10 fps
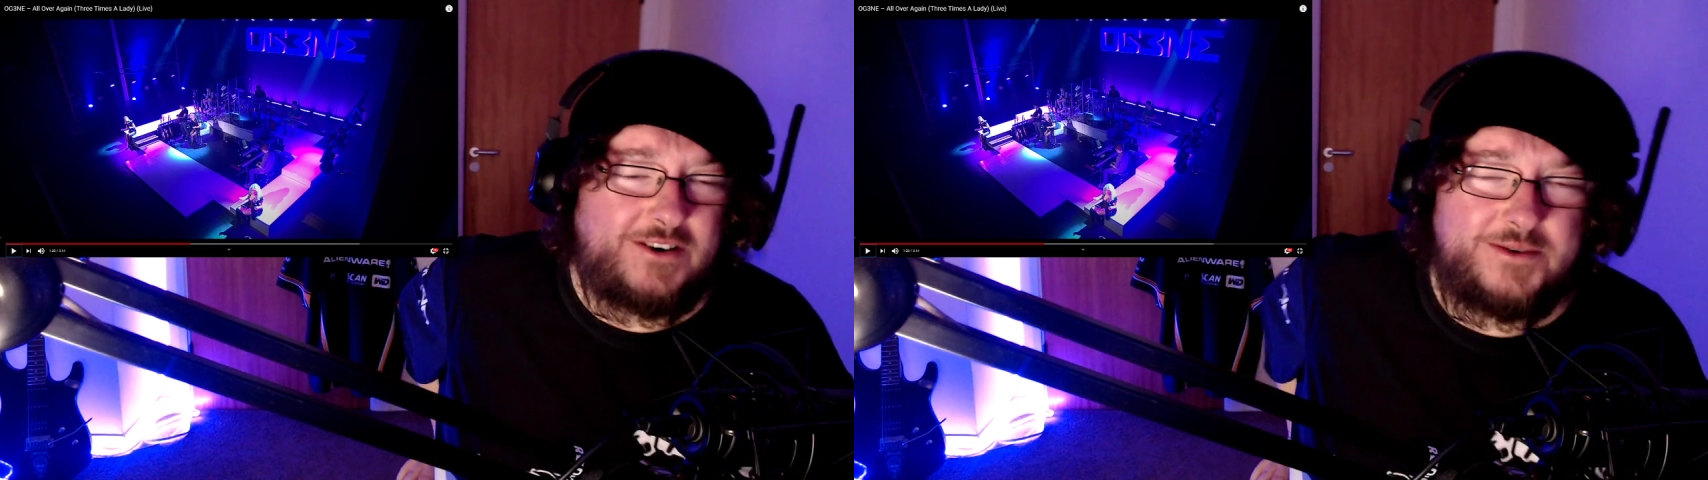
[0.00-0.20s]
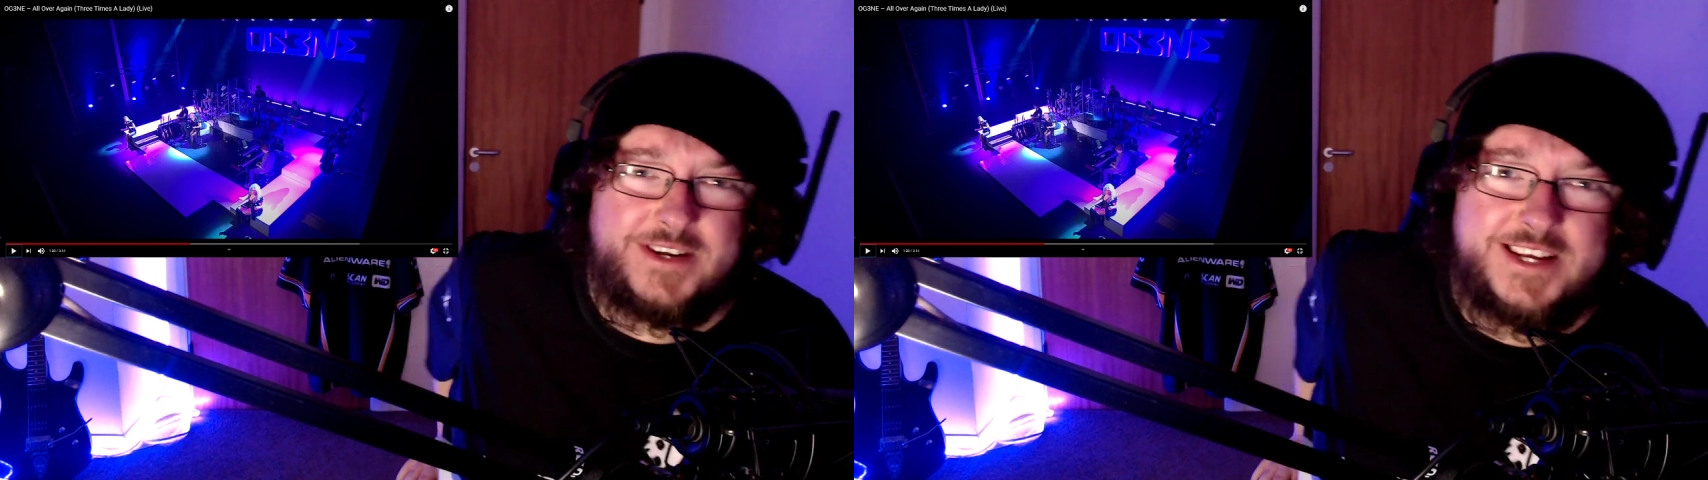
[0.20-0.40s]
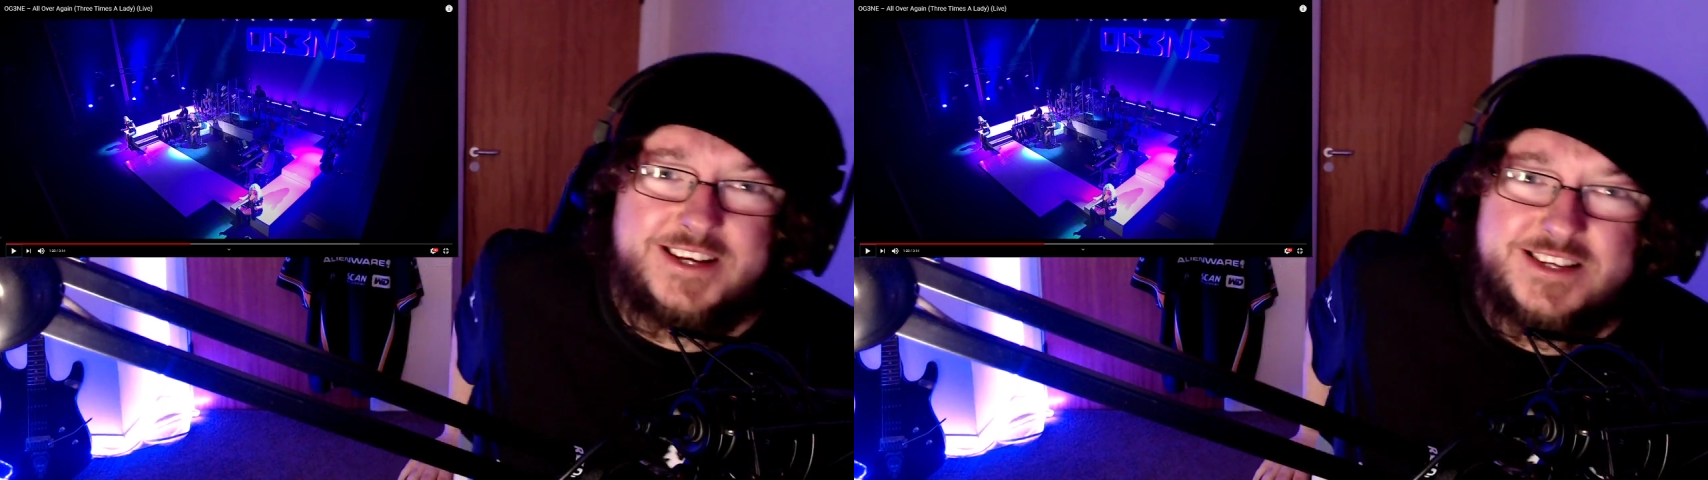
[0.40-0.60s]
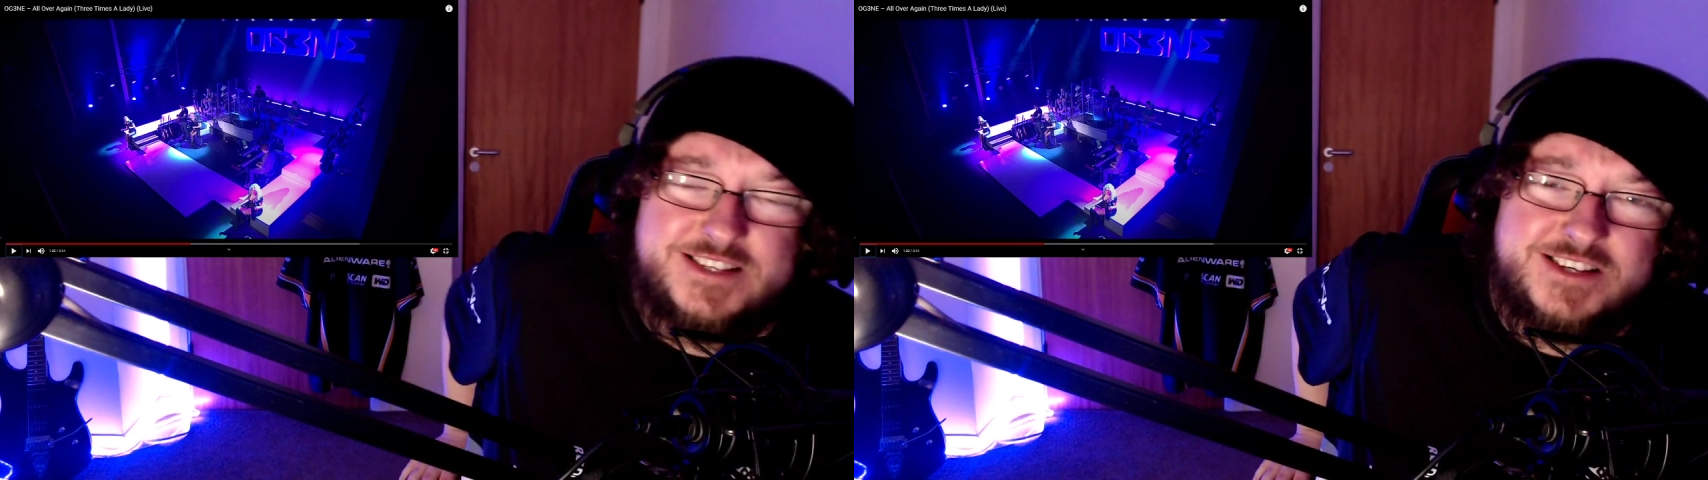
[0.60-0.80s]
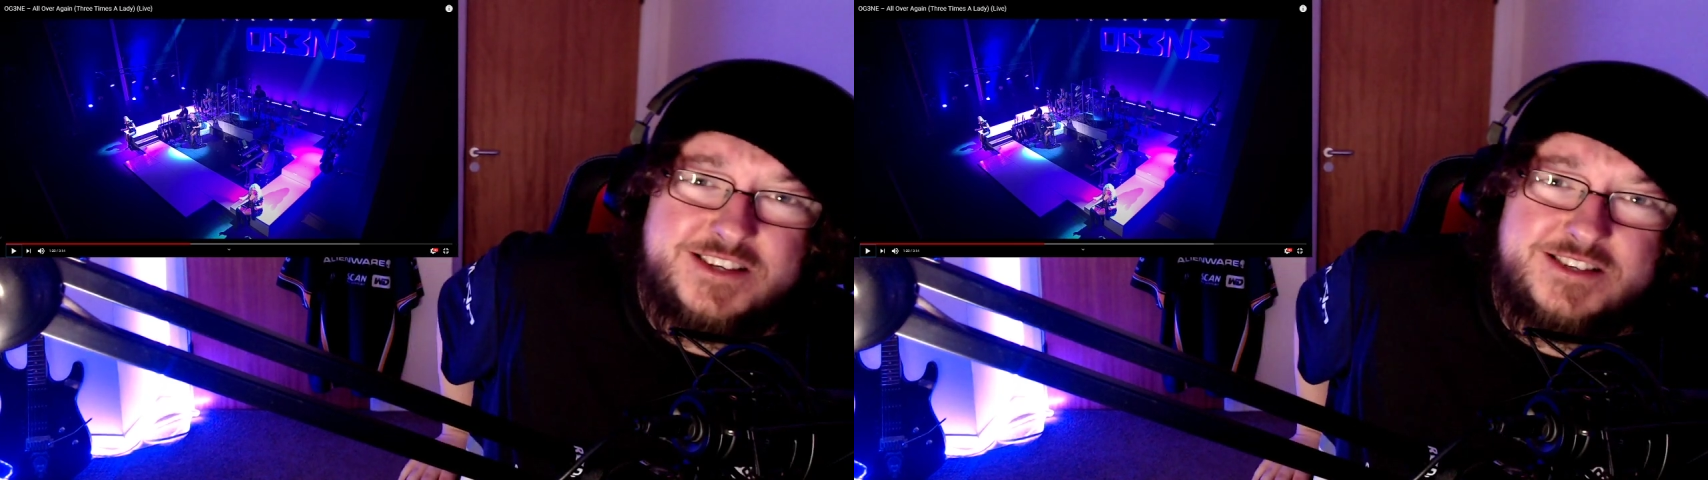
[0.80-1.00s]
Is
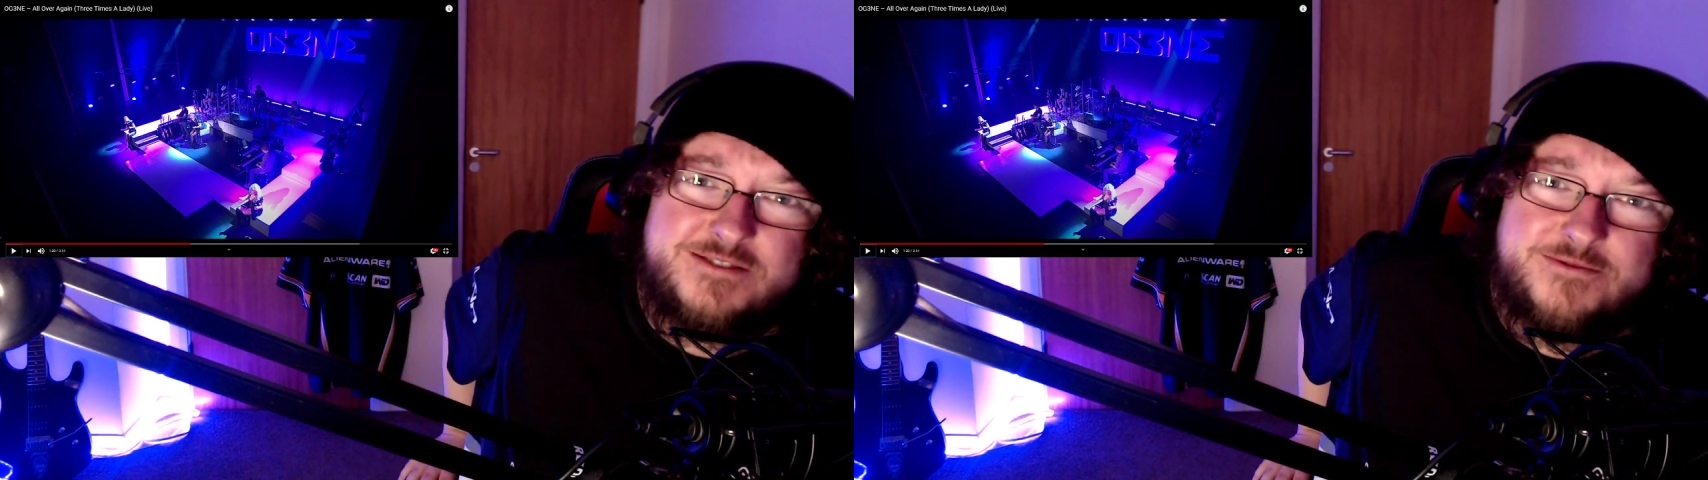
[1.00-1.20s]
just